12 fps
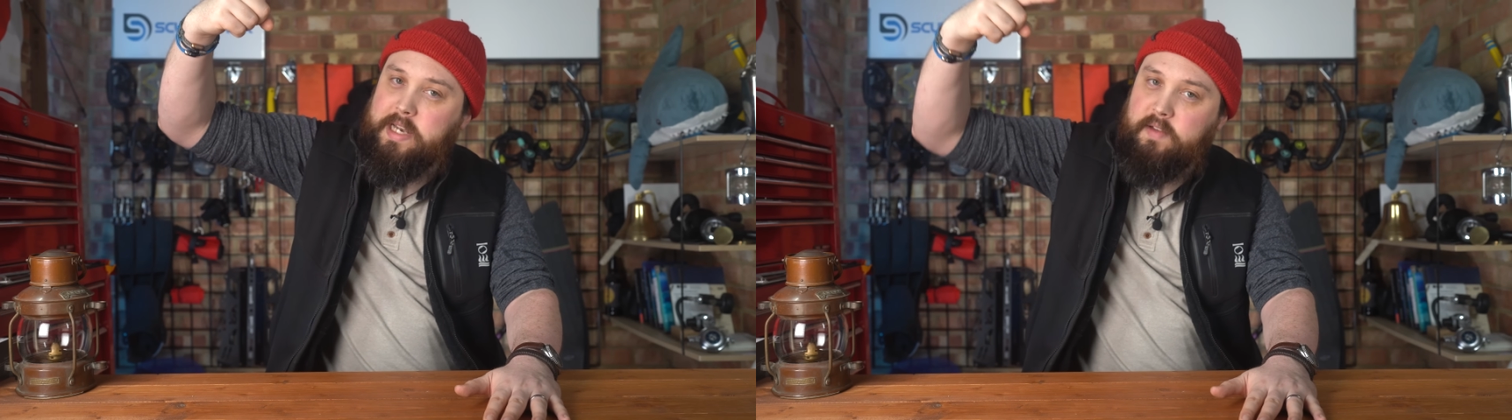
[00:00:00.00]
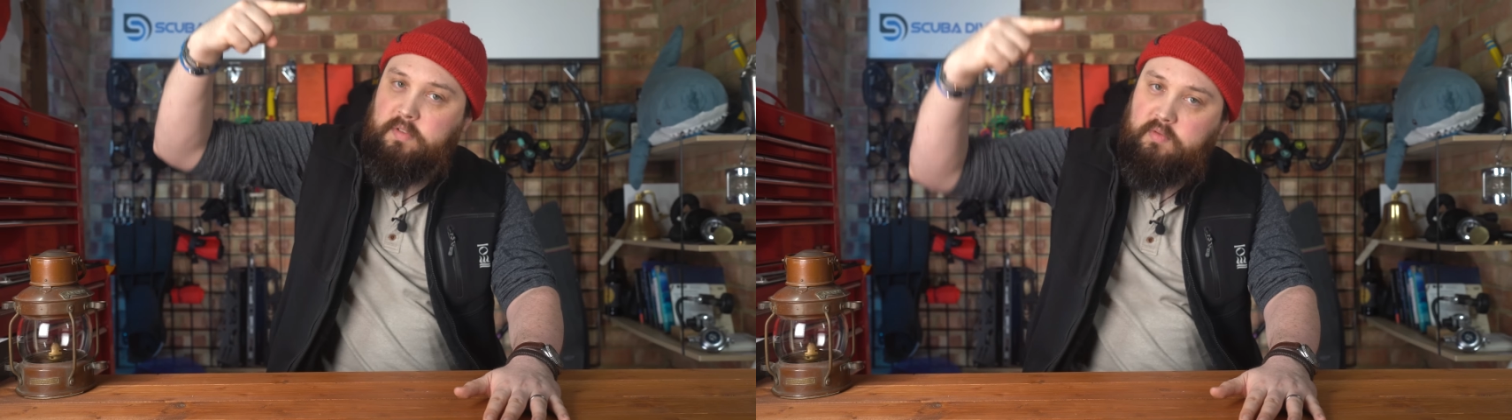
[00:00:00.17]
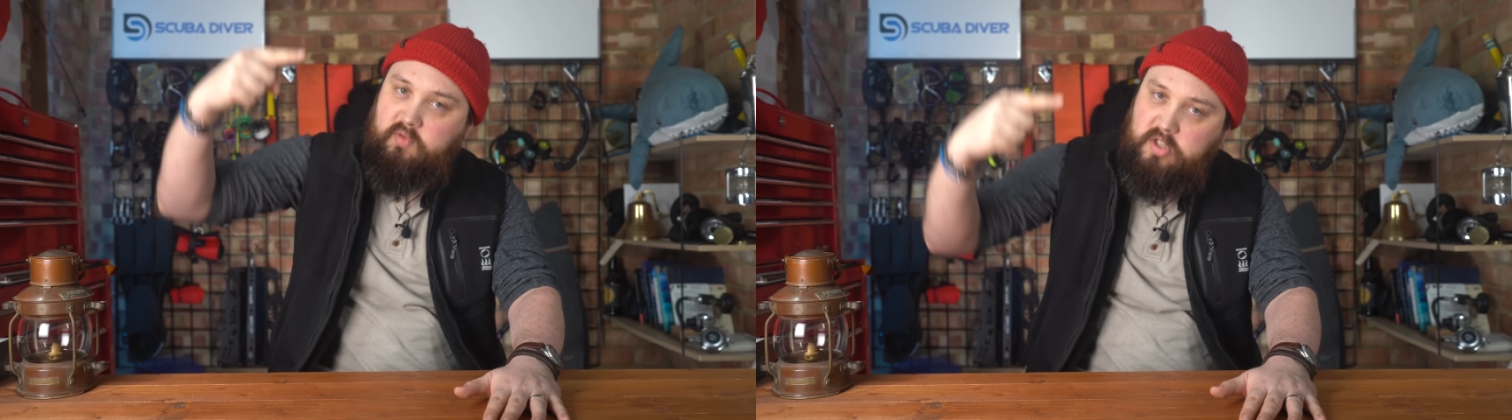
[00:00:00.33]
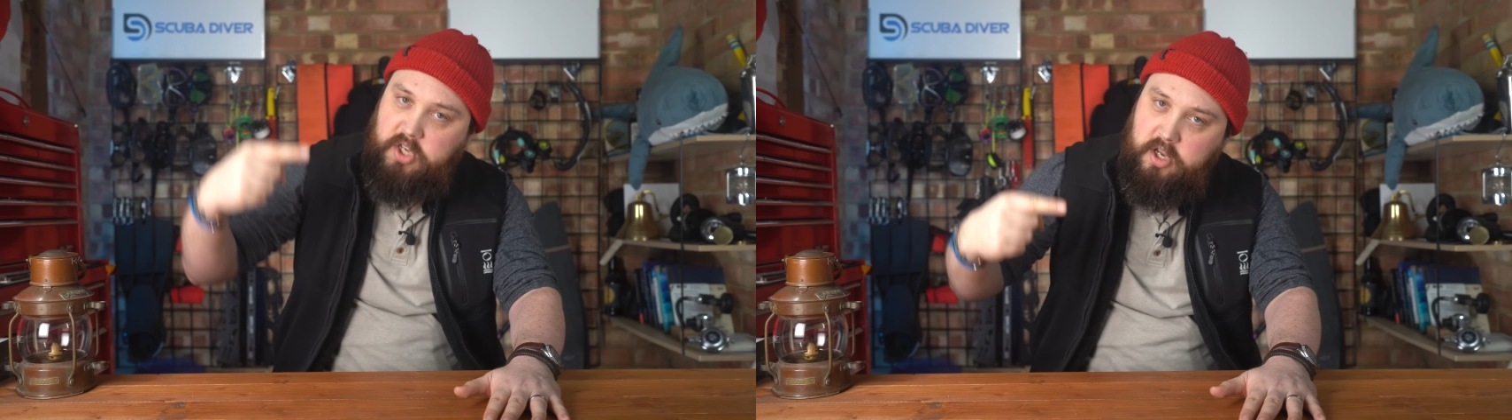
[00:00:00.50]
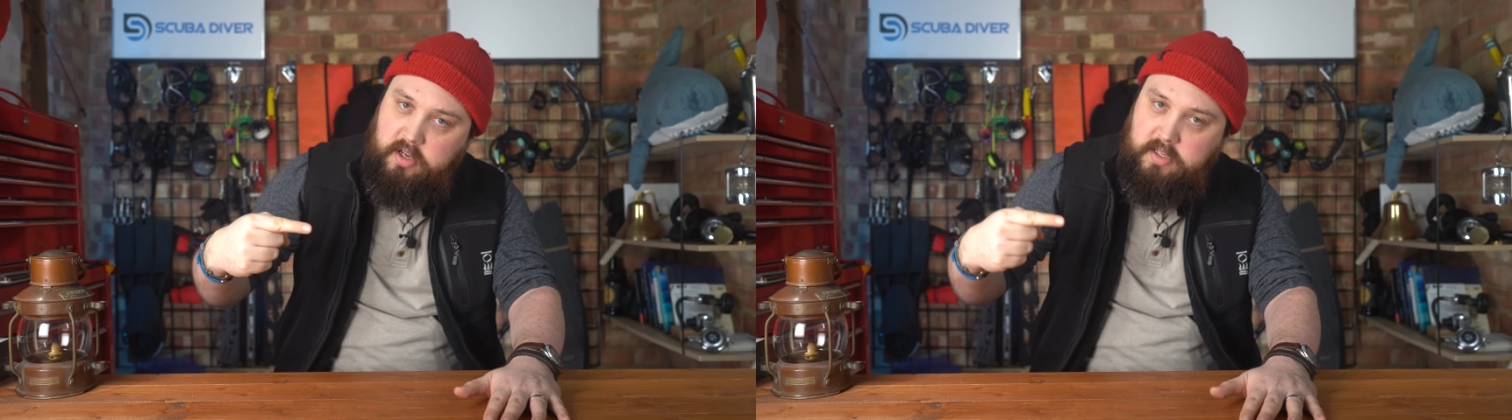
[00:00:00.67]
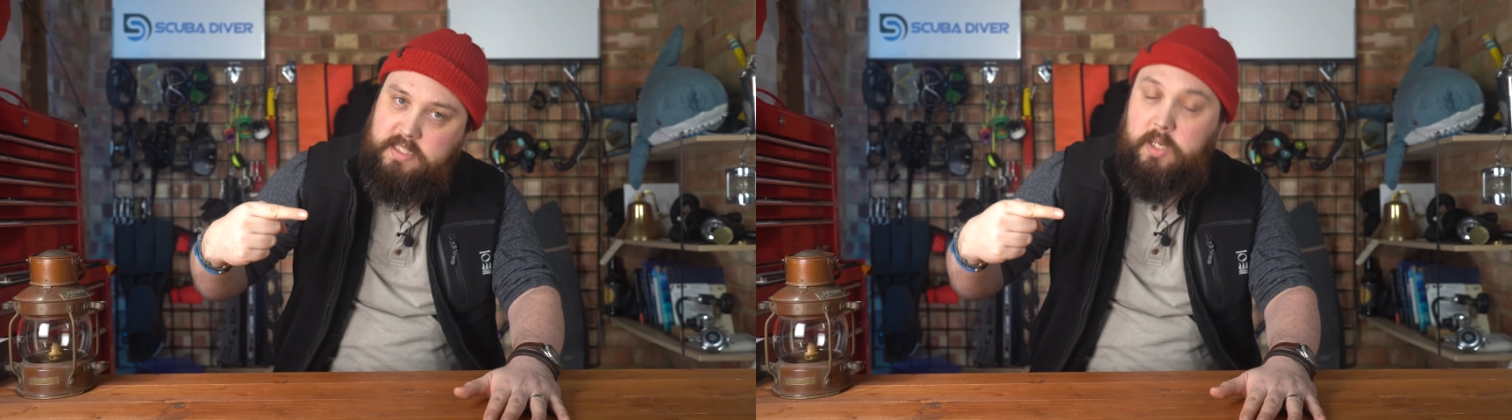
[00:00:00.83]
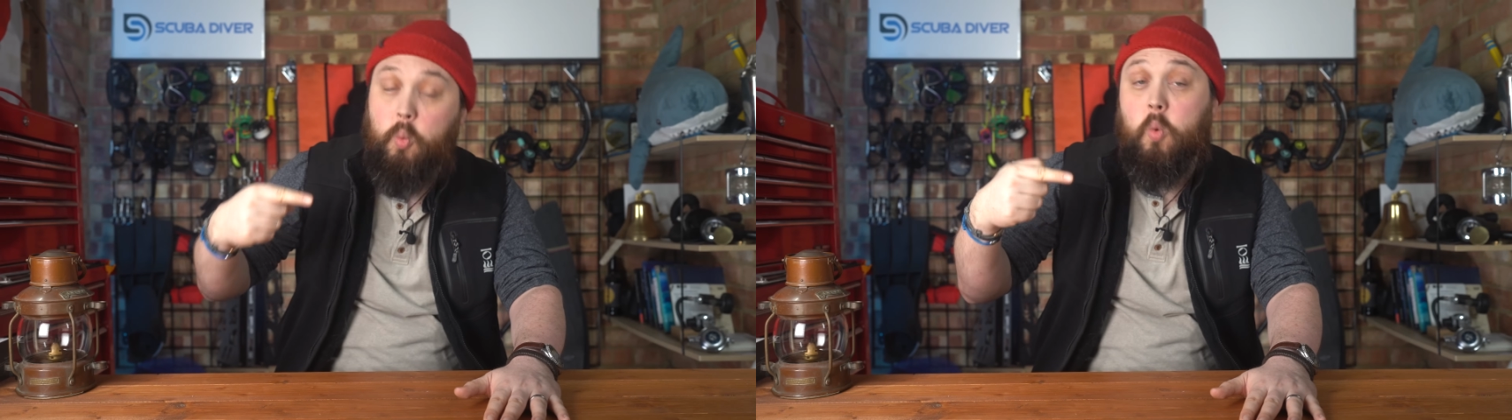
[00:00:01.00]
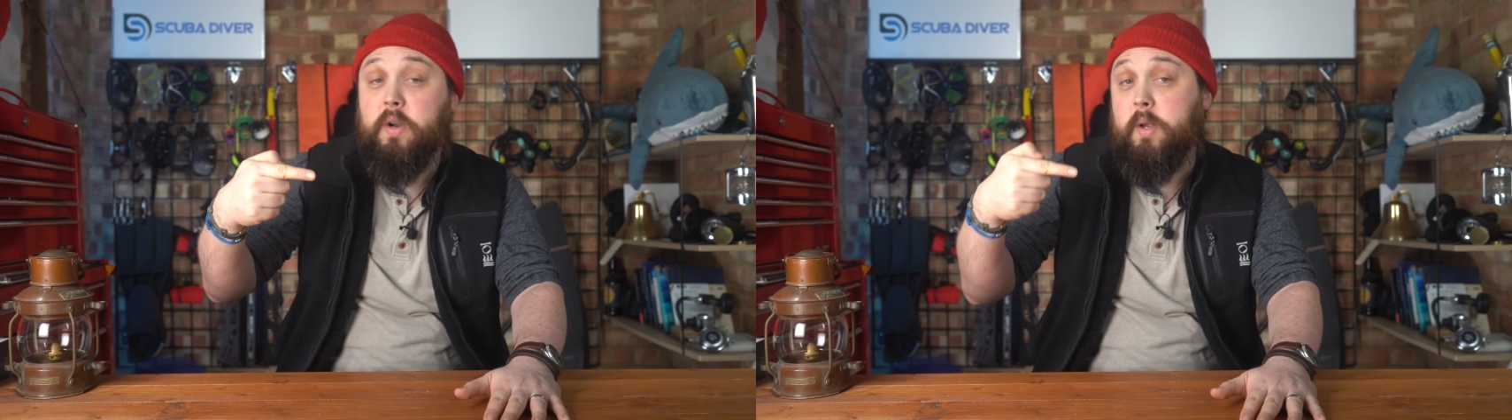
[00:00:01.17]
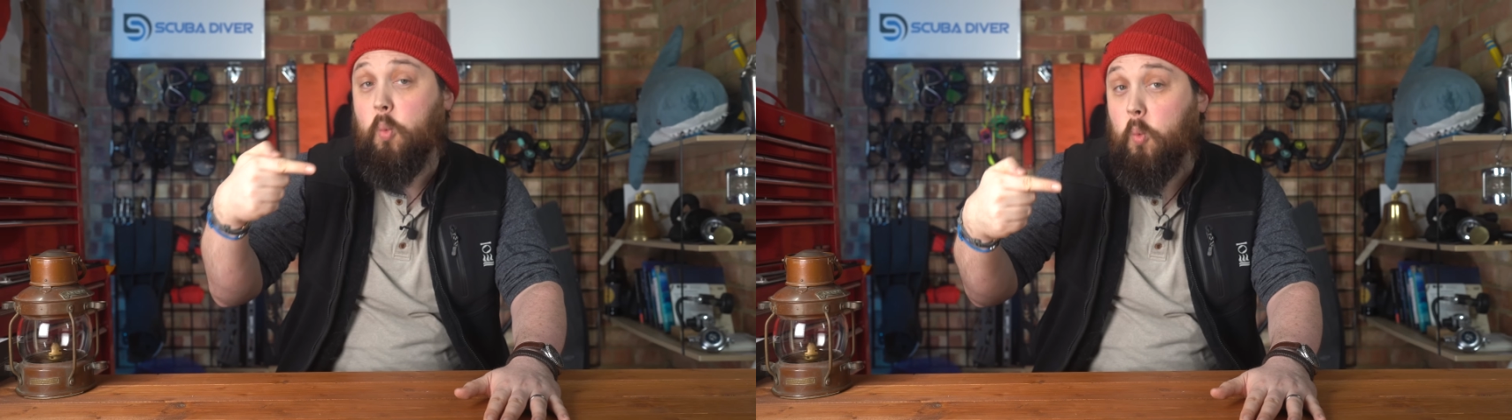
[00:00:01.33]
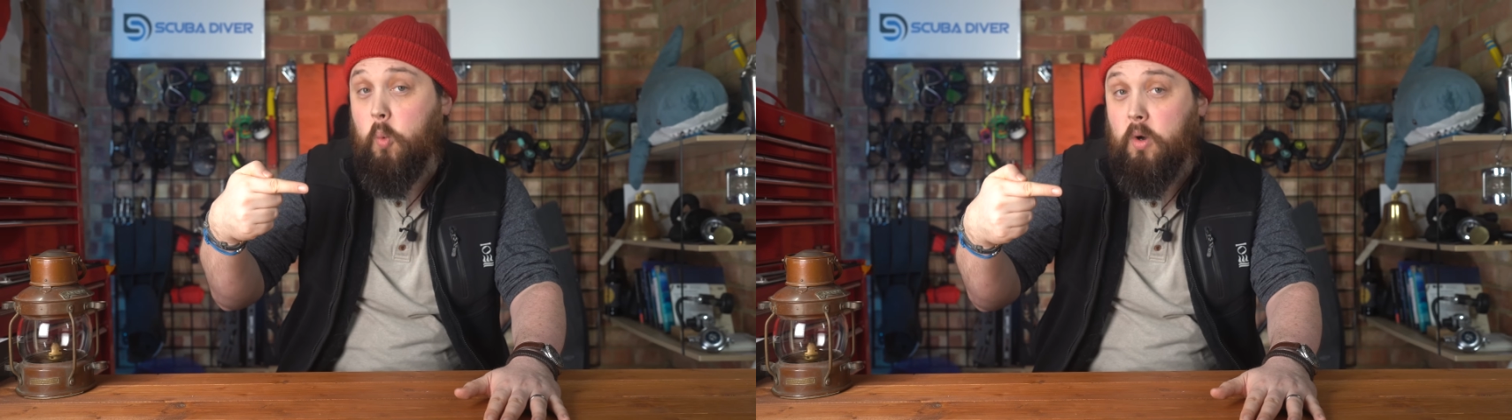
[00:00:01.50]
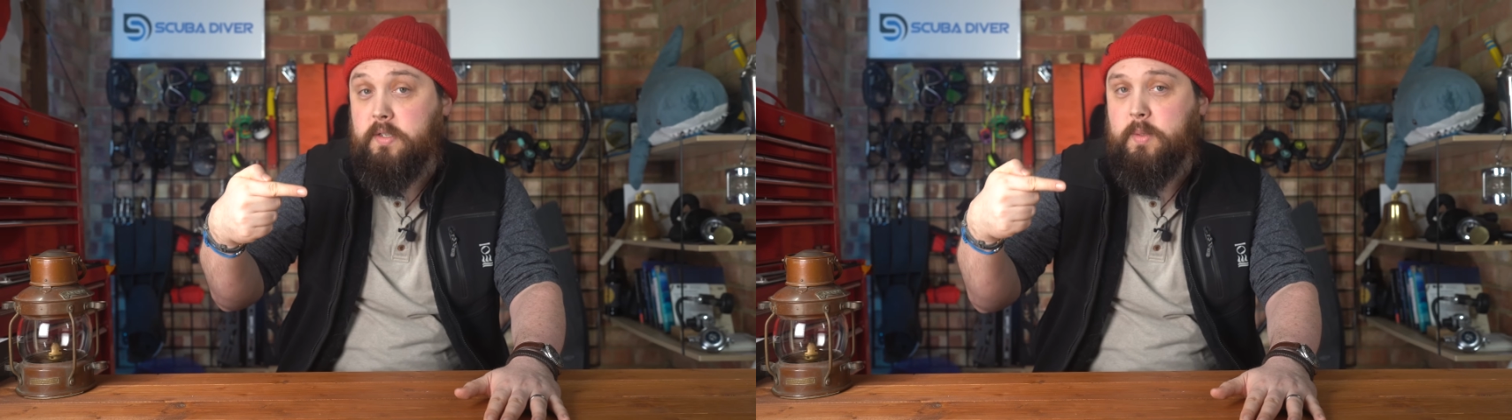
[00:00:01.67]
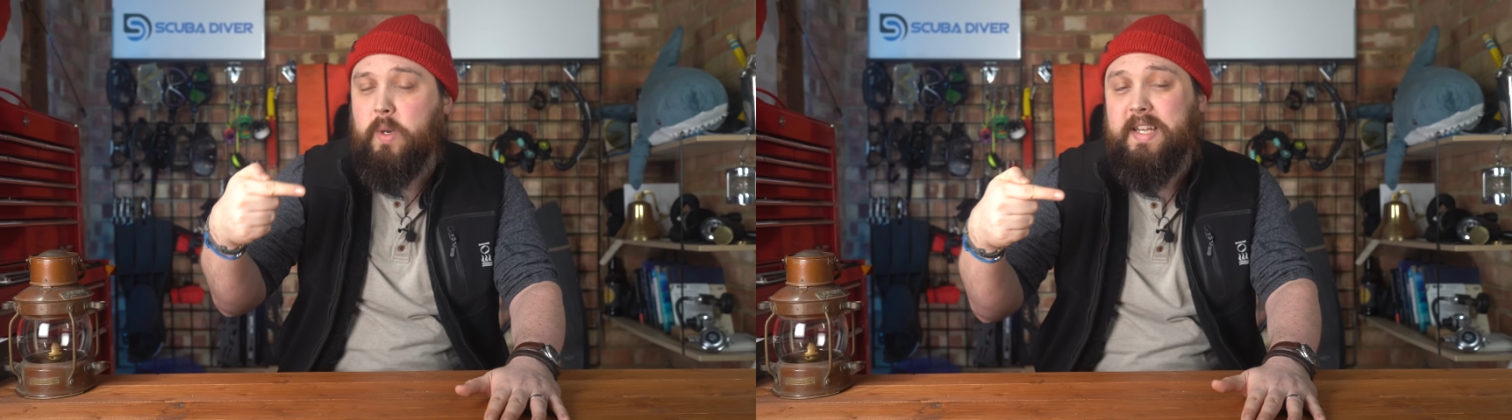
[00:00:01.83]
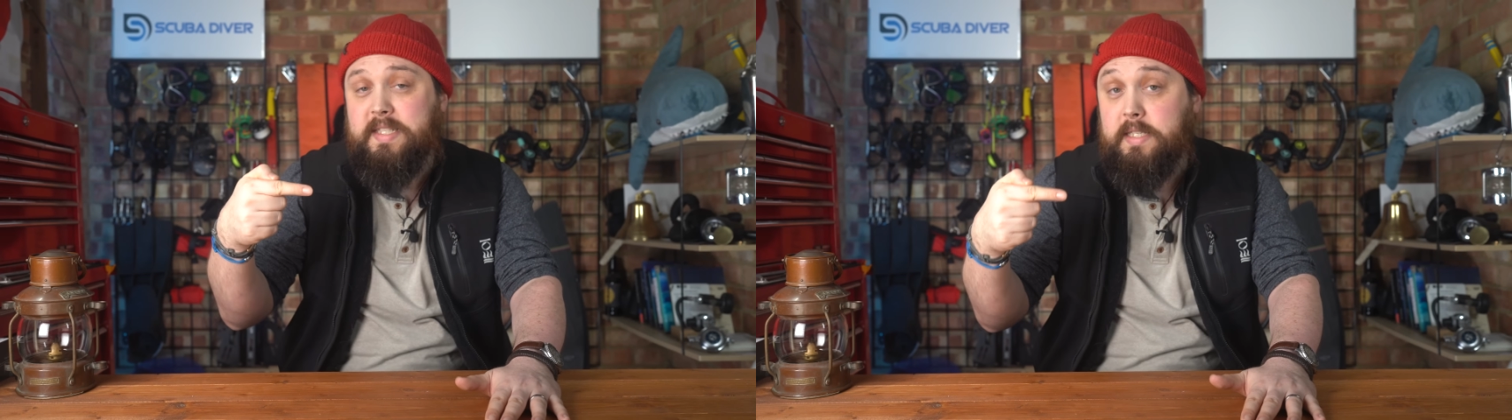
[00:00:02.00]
level returns to what it was when it